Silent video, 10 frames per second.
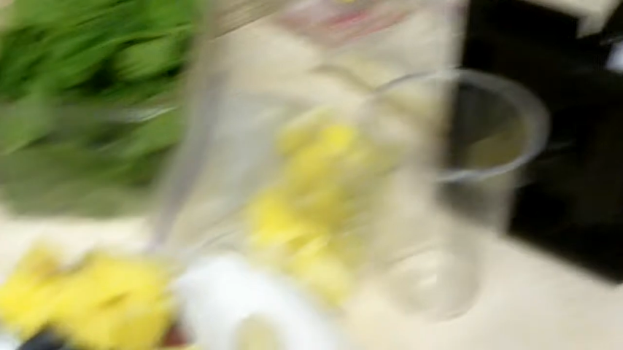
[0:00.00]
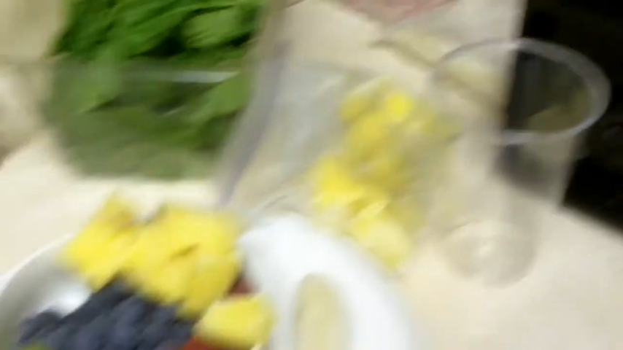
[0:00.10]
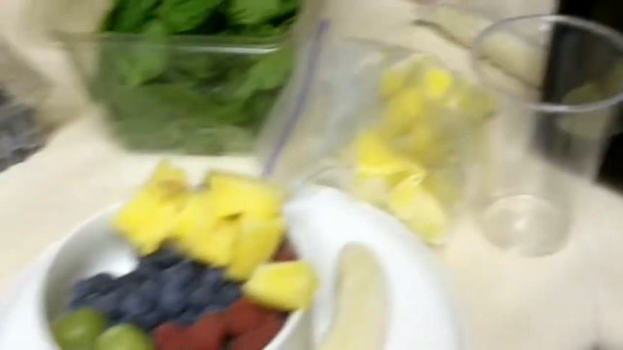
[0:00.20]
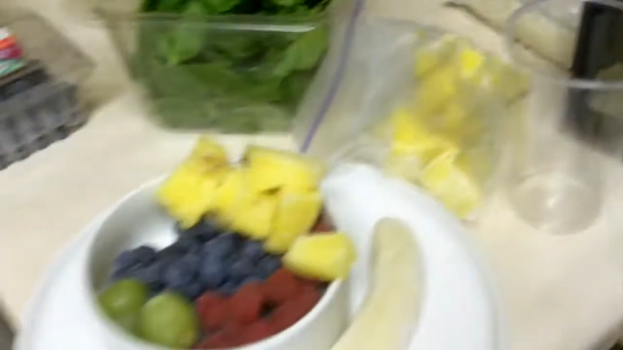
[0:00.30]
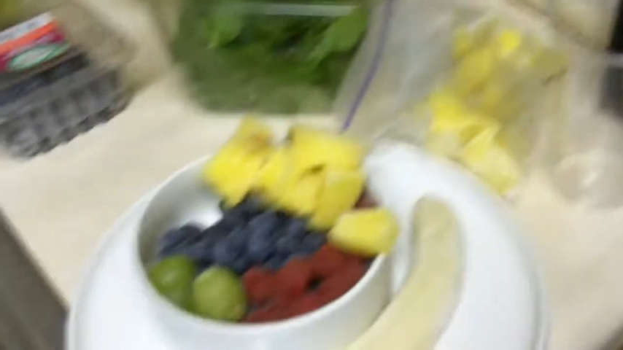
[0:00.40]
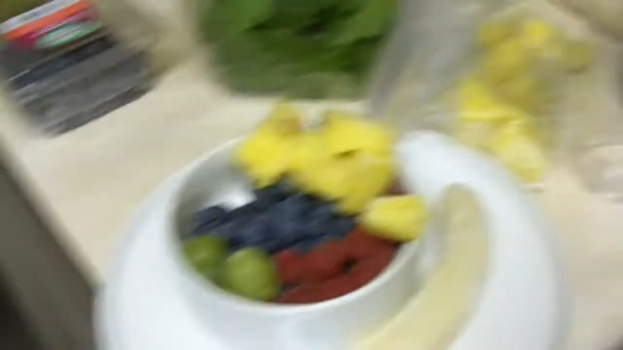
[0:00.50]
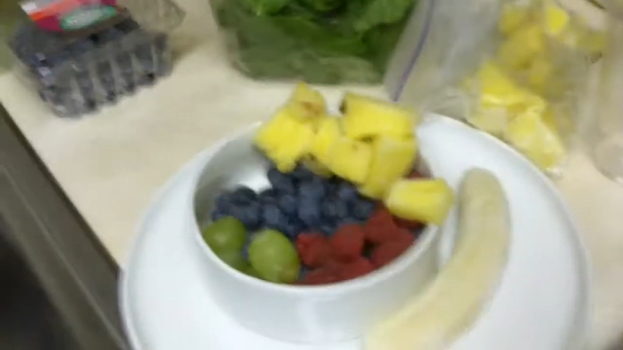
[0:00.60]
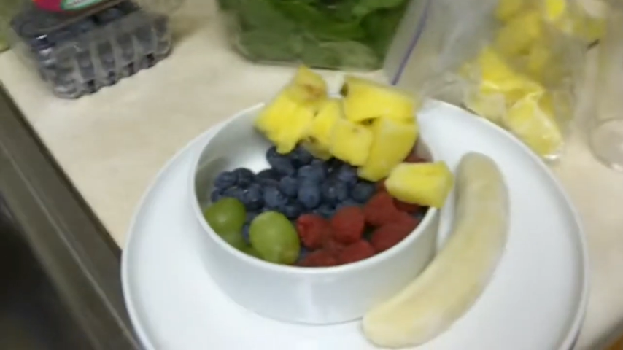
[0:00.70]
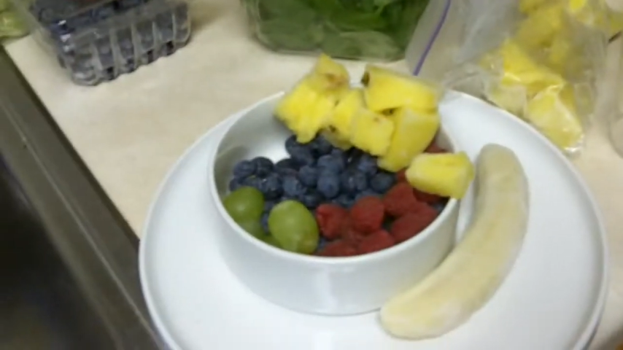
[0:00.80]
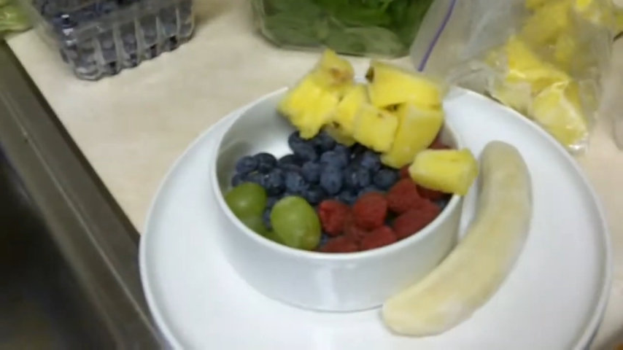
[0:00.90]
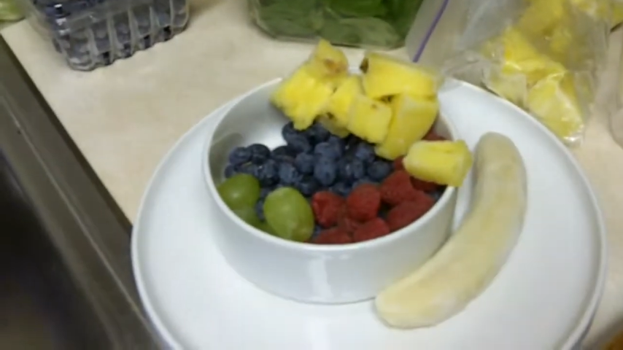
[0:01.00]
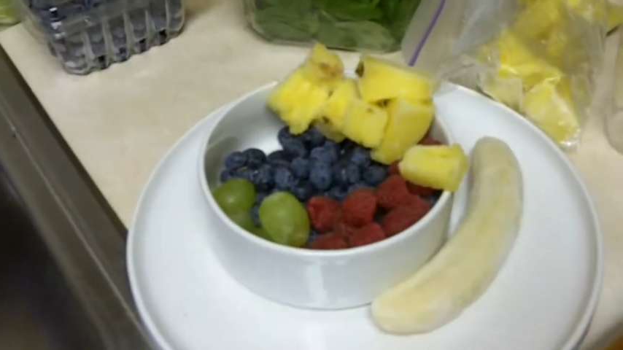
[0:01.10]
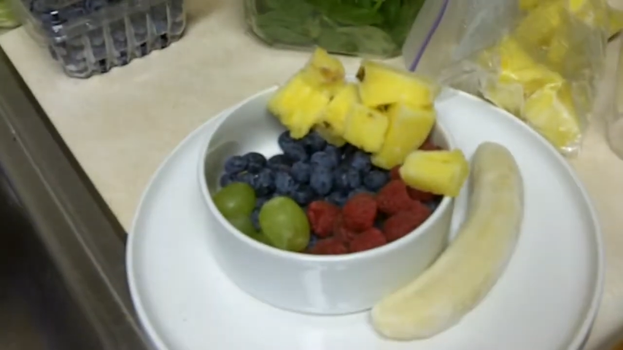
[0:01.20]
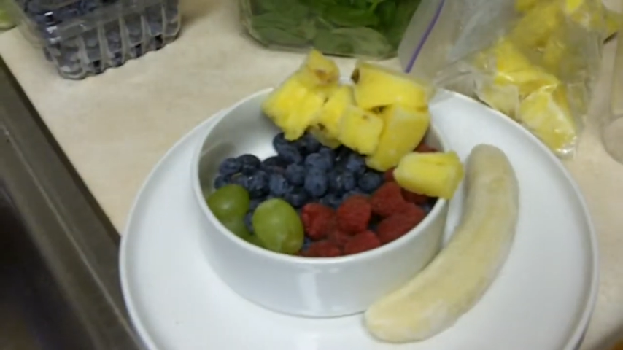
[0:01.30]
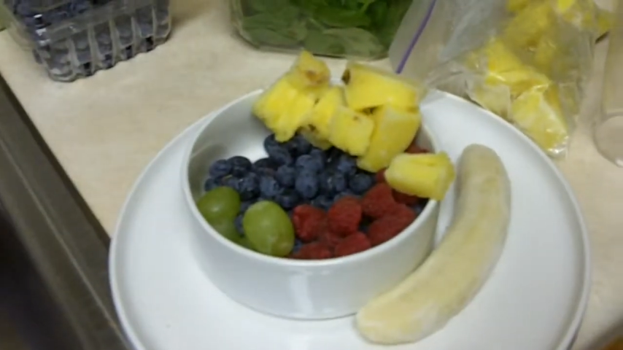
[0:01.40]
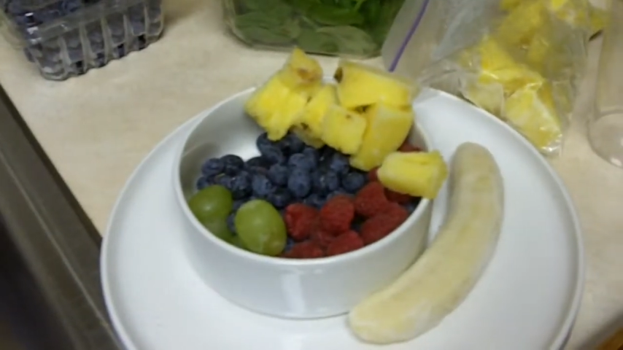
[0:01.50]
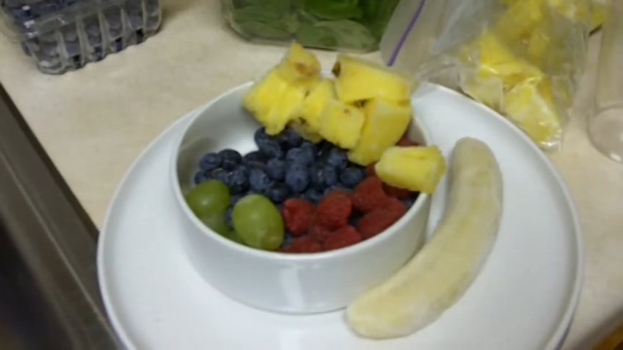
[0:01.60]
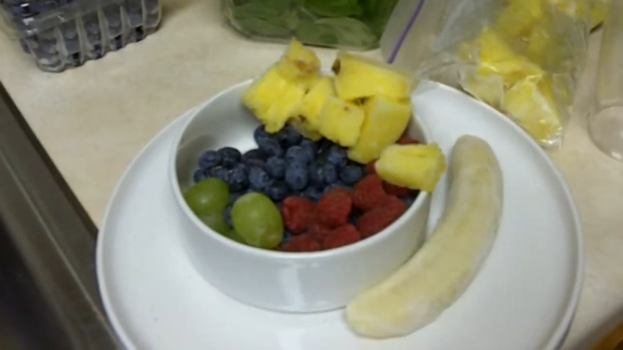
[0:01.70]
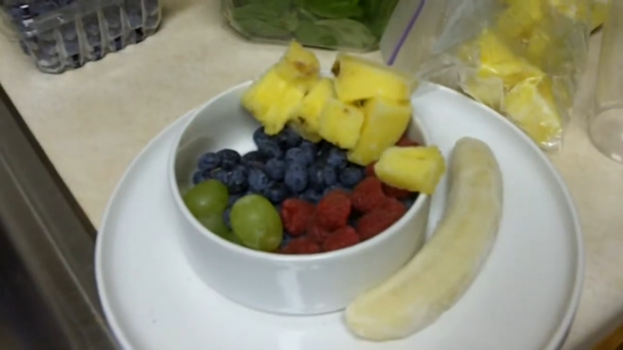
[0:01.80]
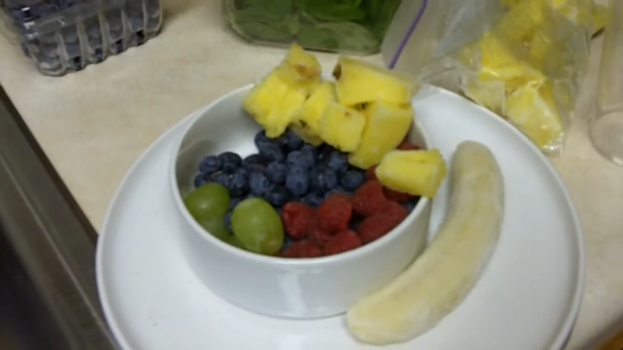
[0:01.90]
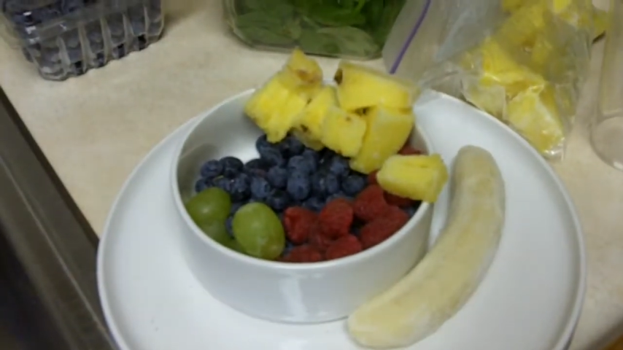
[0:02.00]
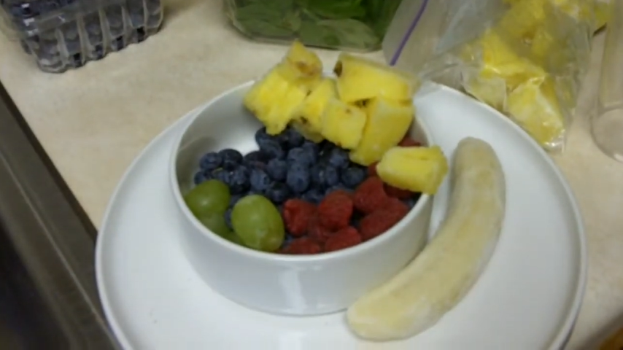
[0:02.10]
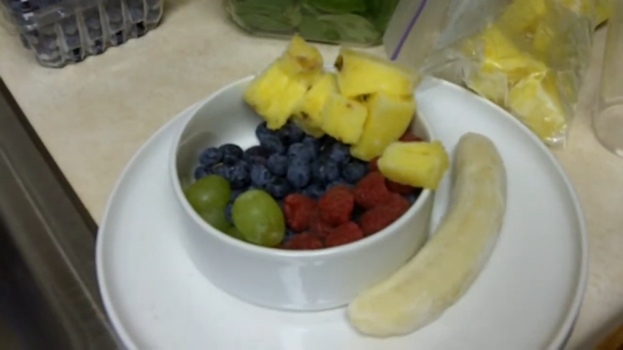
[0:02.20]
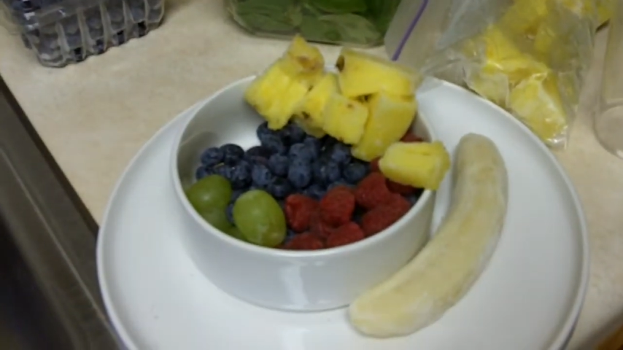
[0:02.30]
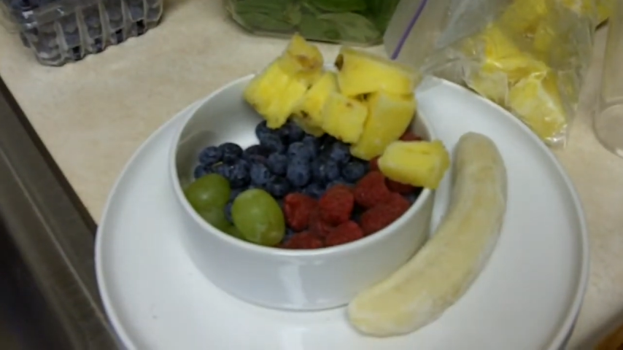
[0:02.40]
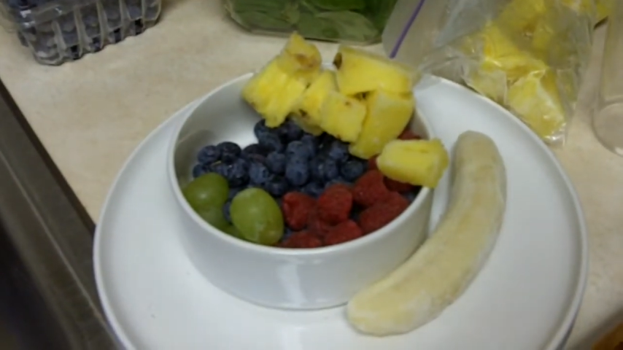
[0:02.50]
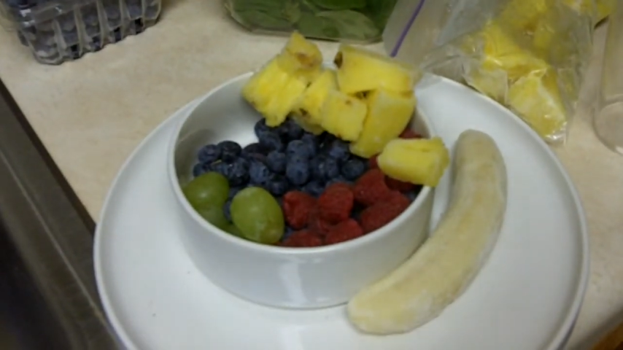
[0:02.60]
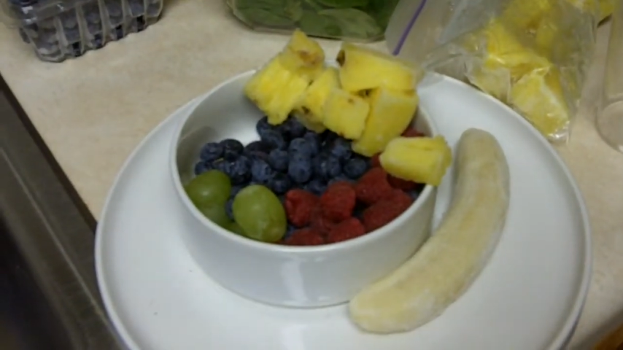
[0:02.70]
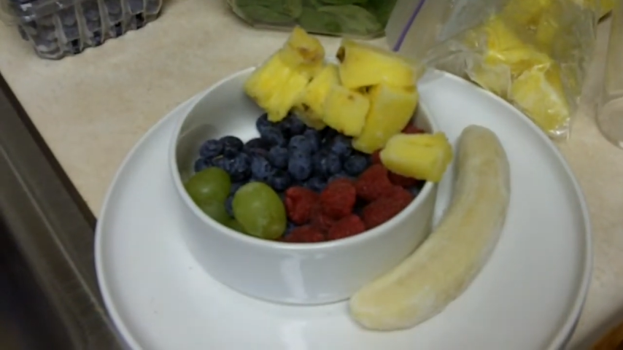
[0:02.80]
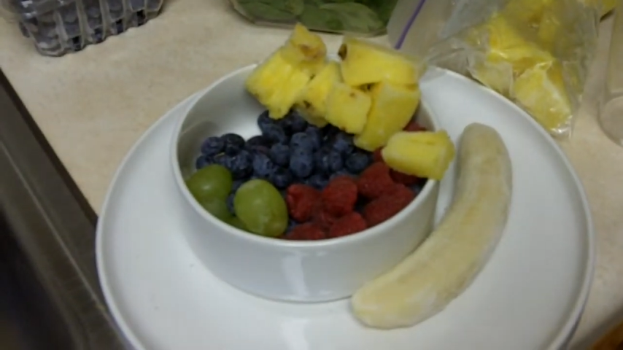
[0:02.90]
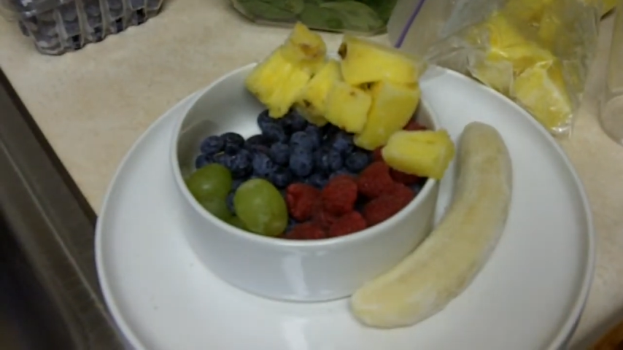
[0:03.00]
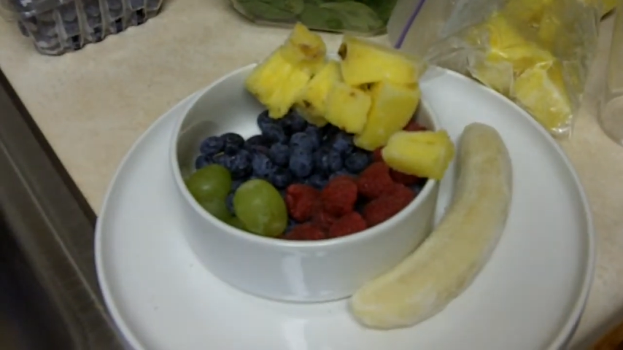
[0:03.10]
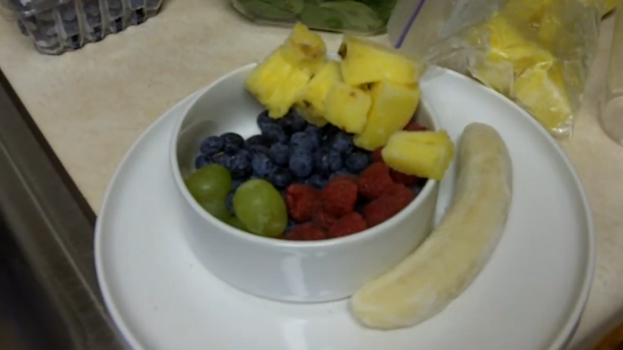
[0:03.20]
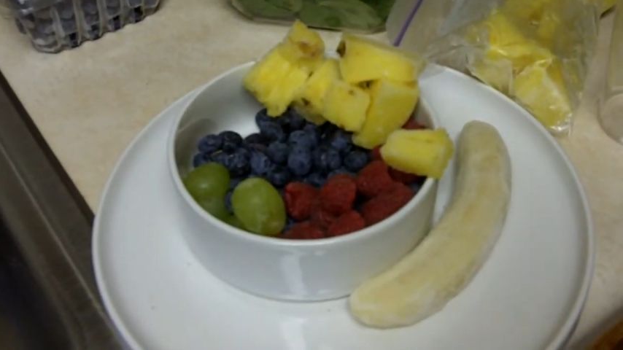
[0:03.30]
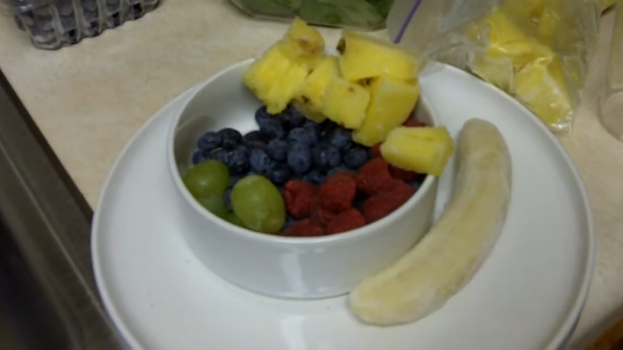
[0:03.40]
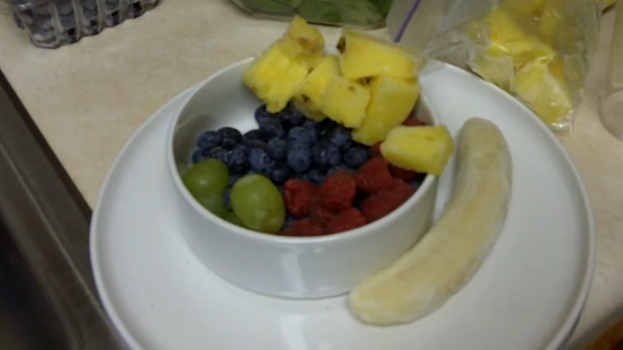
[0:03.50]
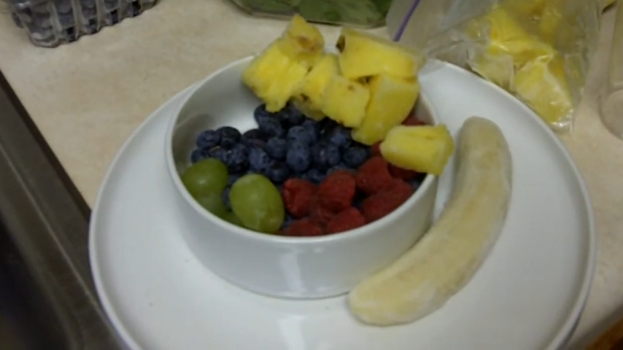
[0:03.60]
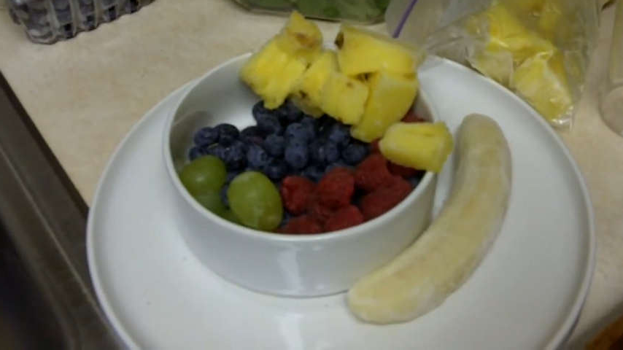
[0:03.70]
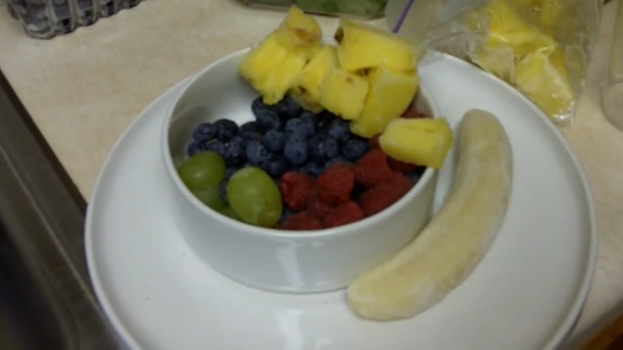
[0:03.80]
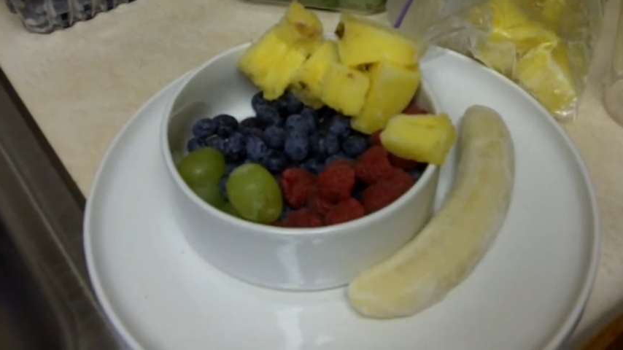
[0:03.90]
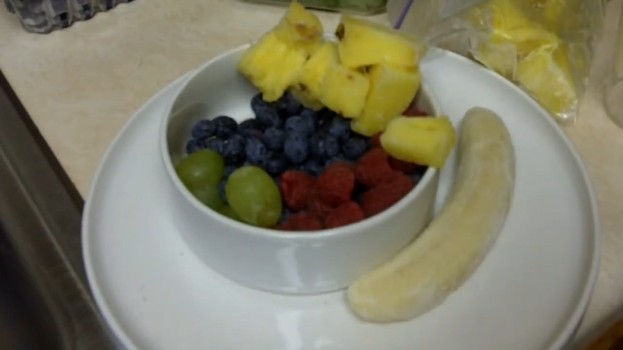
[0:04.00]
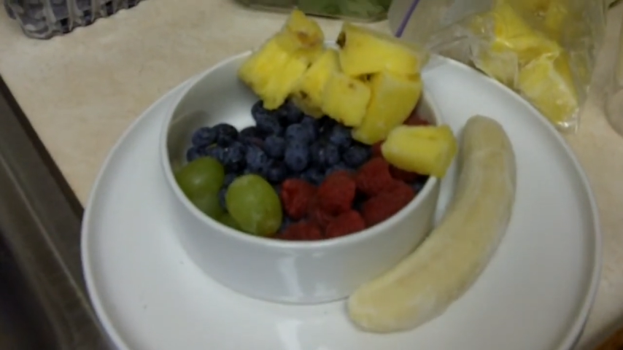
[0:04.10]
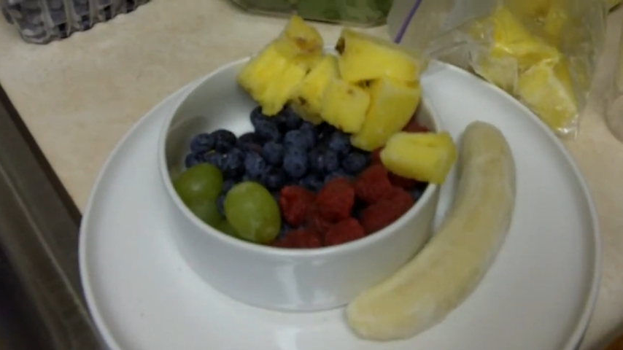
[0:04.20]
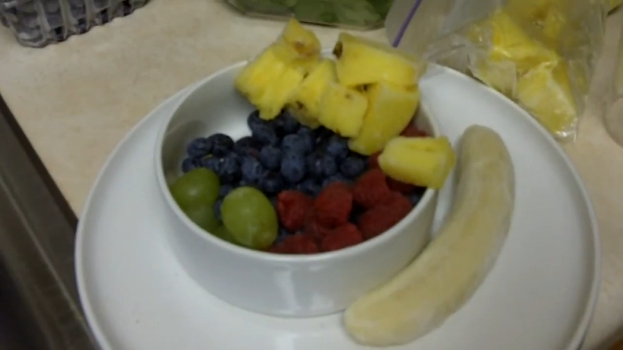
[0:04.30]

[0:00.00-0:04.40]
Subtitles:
[unreadable: no face in view]